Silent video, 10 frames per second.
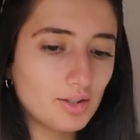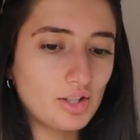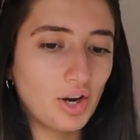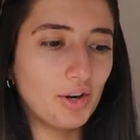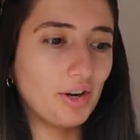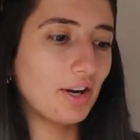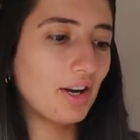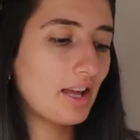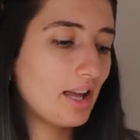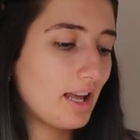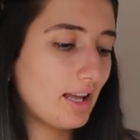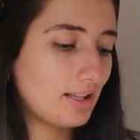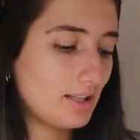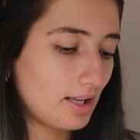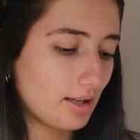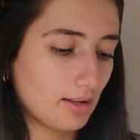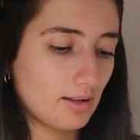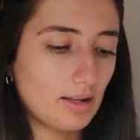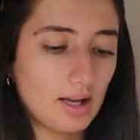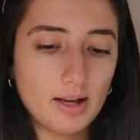So yeah,
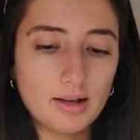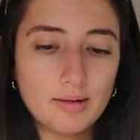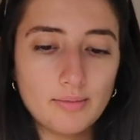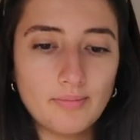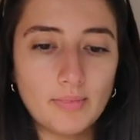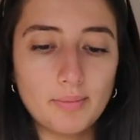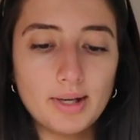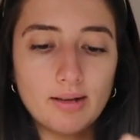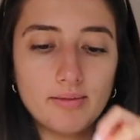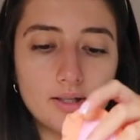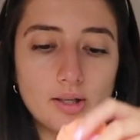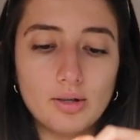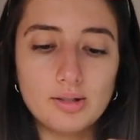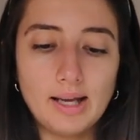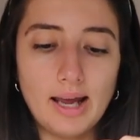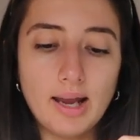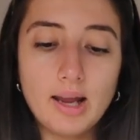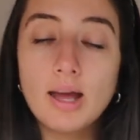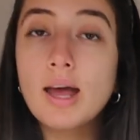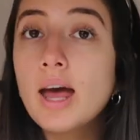I'm gonna give this a go
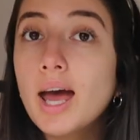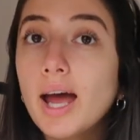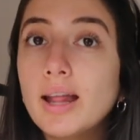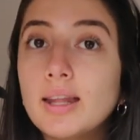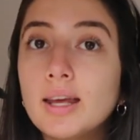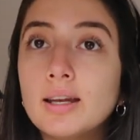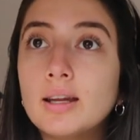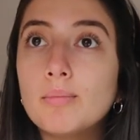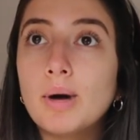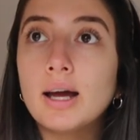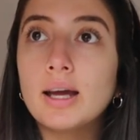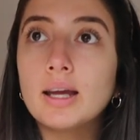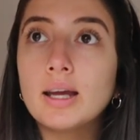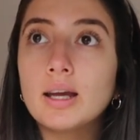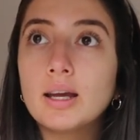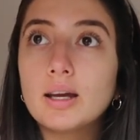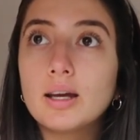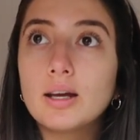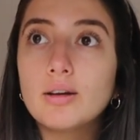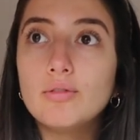today, and then my
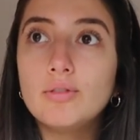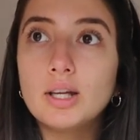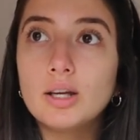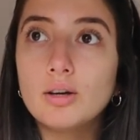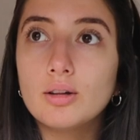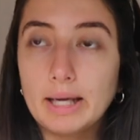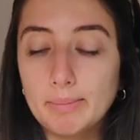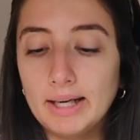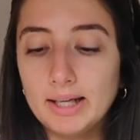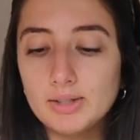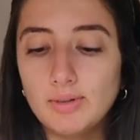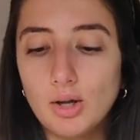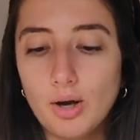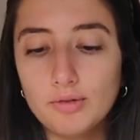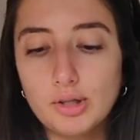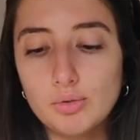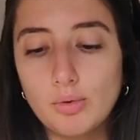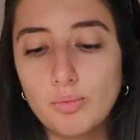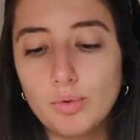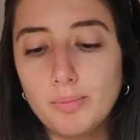video, like my next video after this
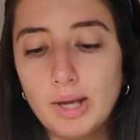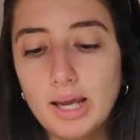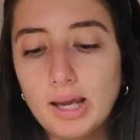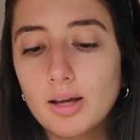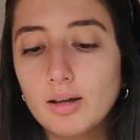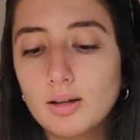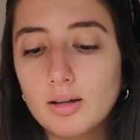one, will be